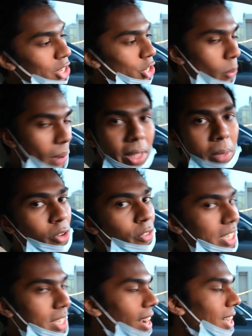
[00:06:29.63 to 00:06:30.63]
So when the
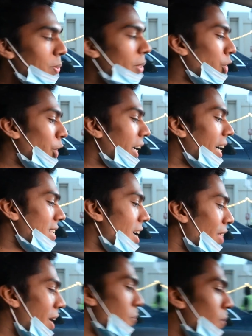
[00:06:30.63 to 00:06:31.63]
movie starts, we'll show you guys
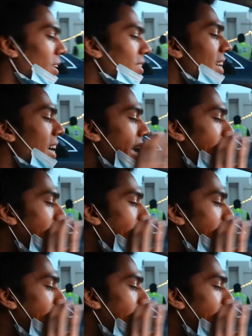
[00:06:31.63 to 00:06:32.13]
how that works.